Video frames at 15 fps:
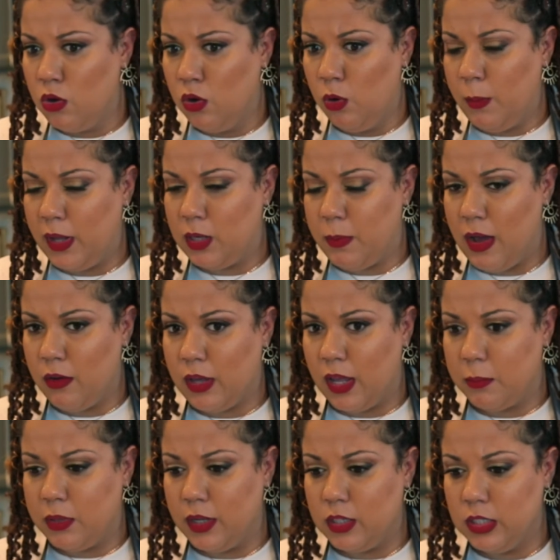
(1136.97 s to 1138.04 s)
Who made the pound cake
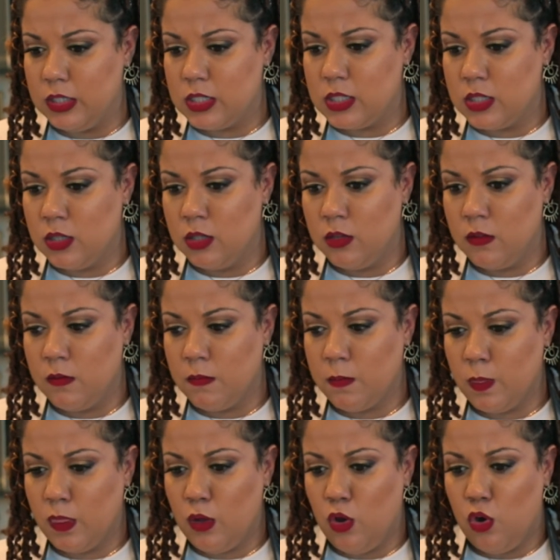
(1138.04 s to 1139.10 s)
playlist?
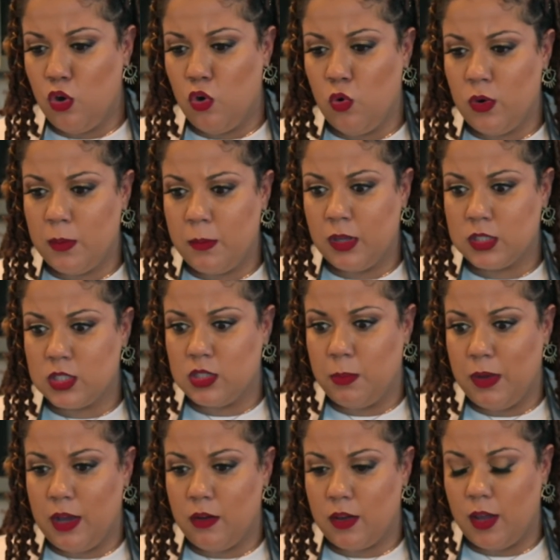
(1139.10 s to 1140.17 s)
Who remixed the
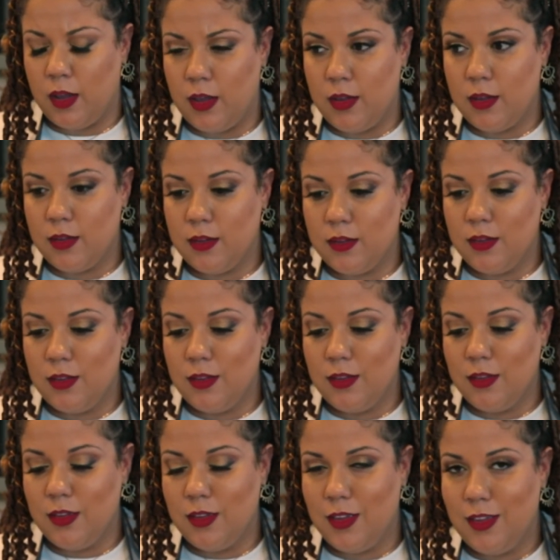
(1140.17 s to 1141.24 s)
pound cake?
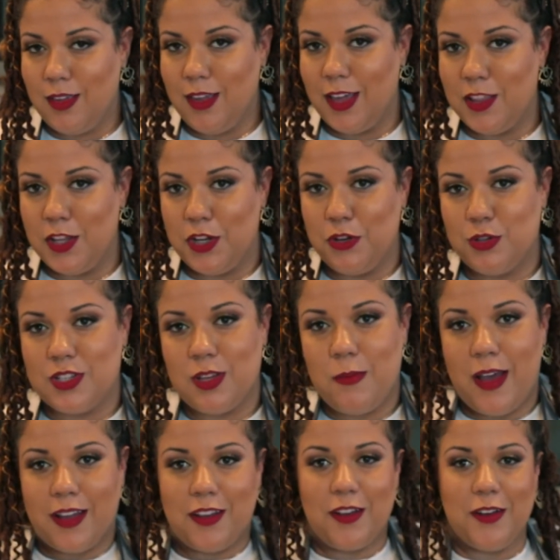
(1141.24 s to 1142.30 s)
And then you sit
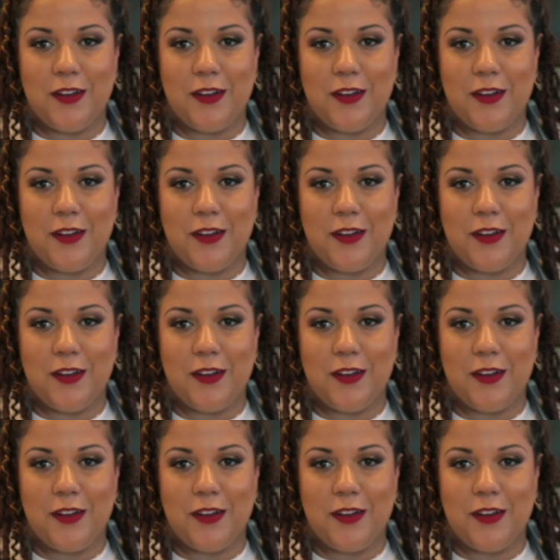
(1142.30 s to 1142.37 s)
back and